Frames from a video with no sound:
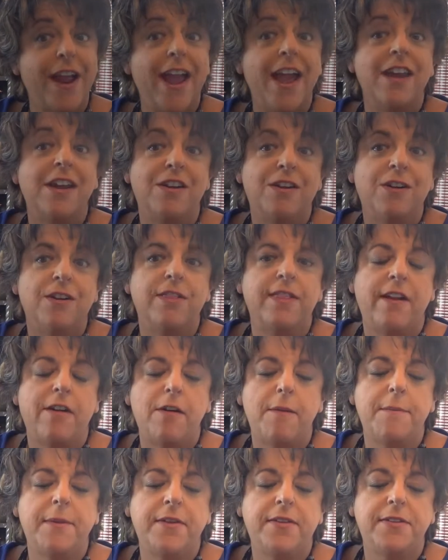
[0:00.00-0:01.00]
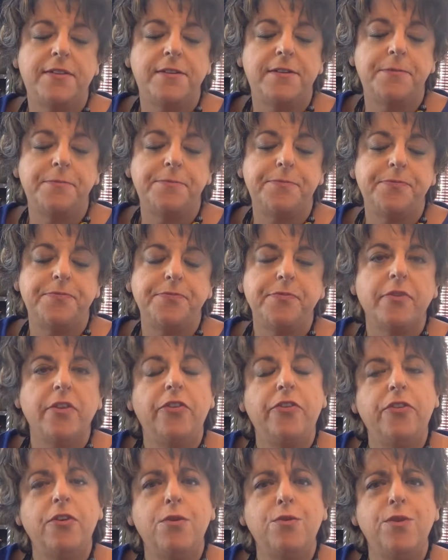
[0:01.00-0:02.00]
and an art therapist.
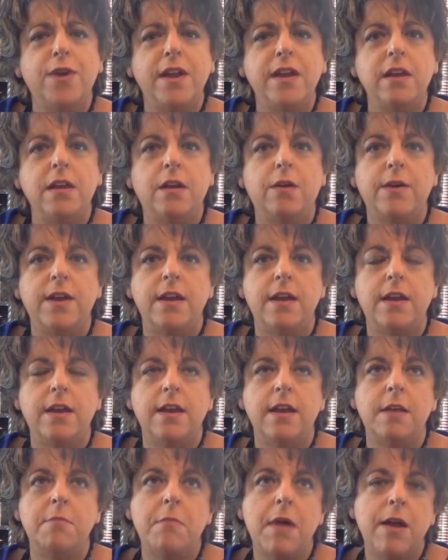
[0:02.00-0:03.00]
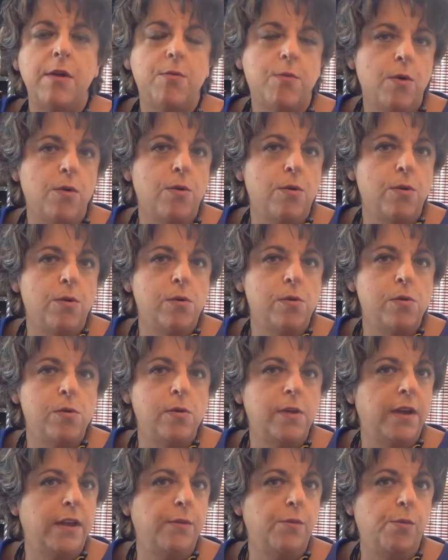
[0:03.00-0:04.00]
So, in my
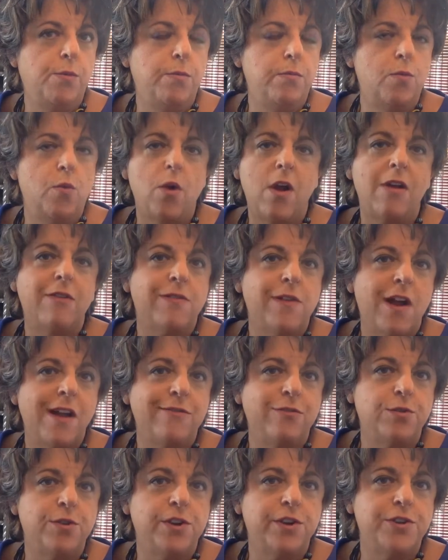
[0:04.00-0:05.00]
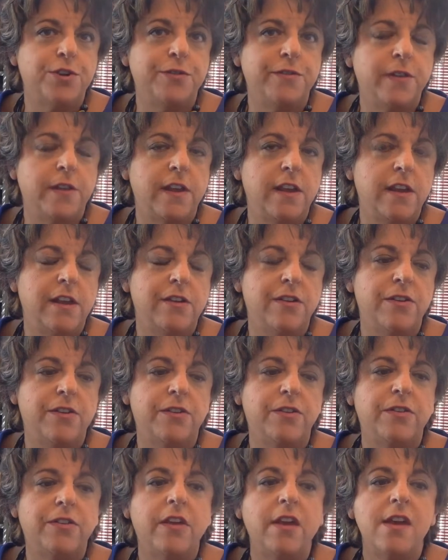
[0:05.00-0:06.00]
role, wherever I've worked over the
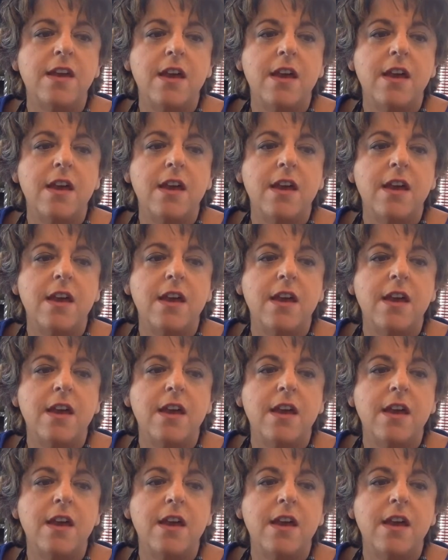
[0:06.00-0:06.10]
years,